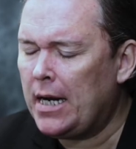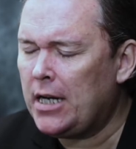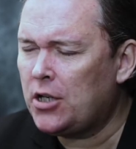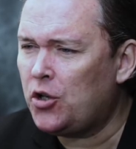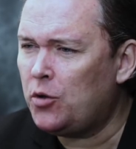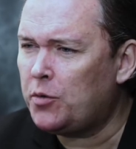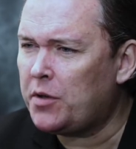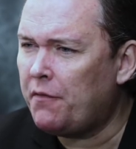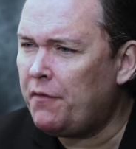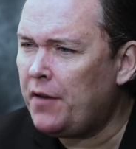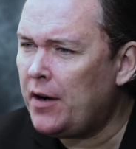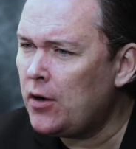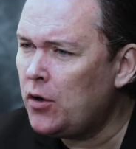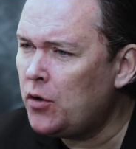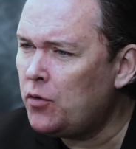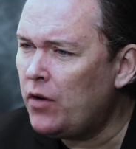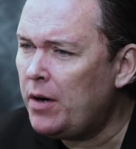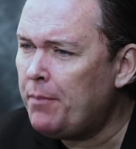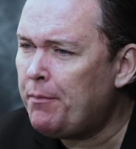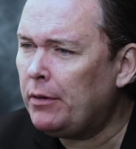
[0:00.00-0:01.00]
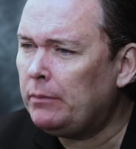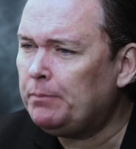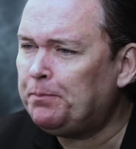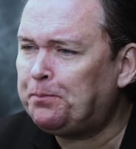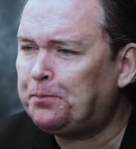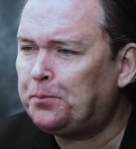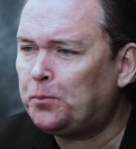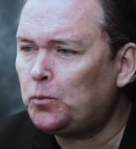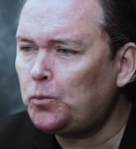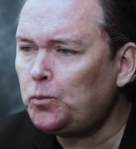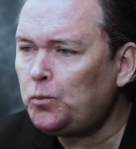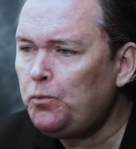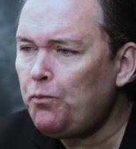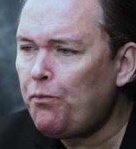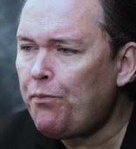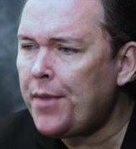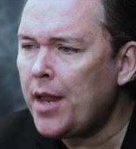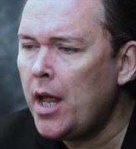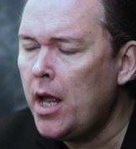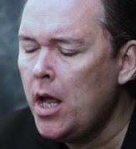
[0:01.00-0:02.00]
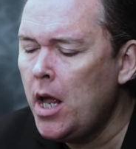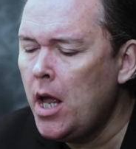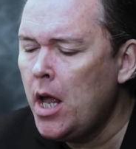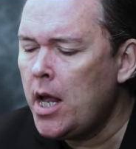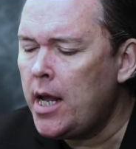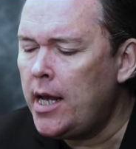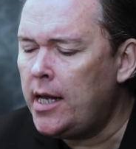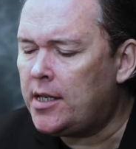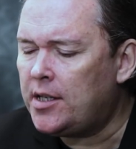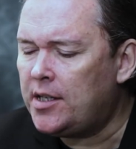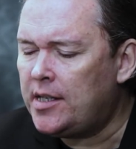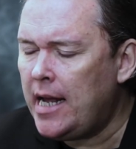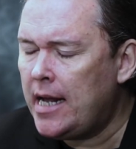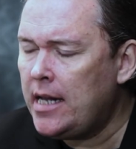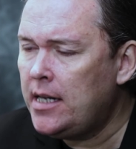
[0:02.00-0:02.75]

Palate shows a very good grip. It's